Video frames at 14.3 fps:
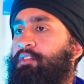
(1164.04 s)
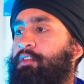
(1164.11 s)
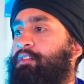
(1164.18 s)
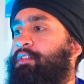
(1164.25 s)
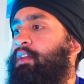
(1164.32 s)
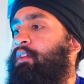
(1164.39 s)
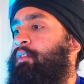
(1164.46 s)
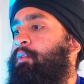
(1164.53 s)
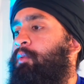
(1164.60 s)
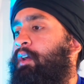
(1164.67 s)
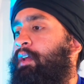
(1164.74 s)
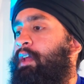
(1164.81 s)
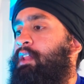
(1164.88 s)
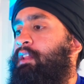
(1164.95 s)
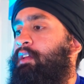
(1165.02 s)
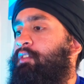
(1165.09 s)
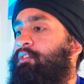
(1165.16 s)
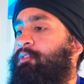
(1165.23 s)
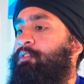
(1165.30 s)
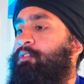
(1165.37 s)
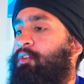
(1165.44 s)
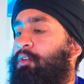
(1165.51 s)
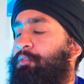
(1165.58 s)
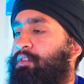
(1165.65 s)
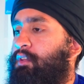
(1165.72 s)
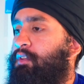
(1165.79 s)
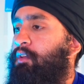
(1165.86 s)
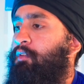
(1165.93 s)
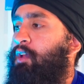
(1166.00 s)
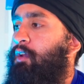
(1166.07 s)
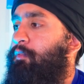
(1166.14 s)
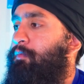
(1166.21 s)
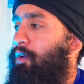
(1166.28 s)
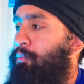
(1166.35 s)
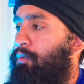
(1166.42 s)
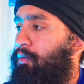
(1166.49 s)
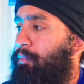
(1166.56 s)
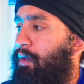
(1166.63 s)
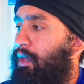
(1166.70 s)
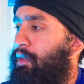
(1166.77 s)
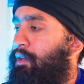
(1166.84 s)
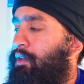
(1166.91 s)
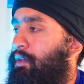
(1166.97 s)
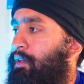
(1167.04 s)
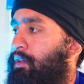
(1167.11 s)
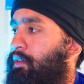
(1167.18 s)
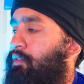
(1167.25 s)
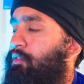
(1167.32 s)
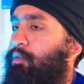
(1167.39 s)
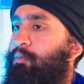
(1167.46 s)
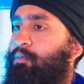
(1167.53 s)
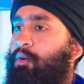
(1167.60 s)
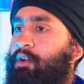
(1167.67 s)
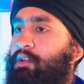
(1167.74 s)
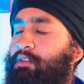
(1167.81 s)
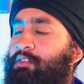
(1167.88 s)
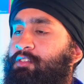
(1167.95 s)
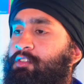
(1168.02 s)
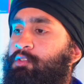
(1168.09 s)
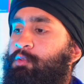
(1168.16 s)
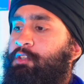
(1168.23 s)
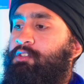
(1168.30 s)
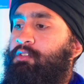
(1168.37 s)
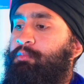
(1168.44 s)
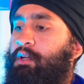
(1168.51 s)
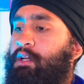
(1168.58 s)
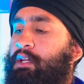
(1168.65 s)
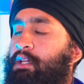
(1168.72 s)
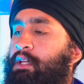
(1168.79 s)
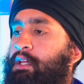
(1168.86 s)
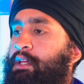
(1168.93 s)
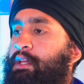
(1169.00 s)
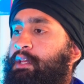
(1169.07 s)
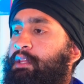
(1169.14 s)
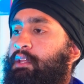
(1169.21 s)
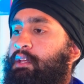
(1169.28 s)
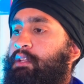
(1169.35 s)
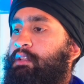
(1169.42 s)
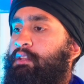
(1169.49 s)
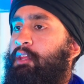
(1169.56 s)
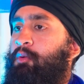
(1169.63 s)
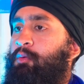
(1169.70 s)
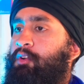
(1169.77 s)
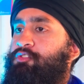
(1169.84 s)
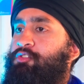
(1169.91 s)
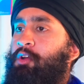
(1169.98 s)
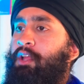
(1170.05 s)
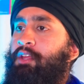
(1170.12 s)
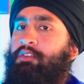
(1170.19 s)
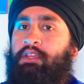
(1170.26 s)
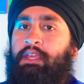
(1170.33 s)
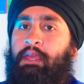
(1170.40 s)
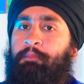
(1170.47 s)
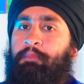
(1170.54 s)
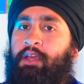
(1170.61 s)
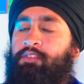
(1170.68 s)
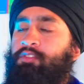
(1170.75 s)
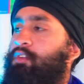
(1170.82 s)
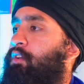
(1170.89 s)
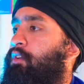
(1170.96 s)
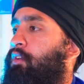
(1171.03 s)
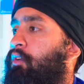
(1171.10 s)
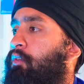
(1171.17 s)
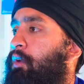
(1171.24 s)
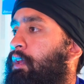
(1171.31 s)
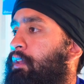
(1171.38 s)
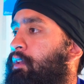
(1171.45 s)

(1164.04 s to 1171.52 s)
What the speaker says: another thing why LA is loser. Obviously, they've kind of fumbled a bag so far in this situation, but they were trying to get Besser, right?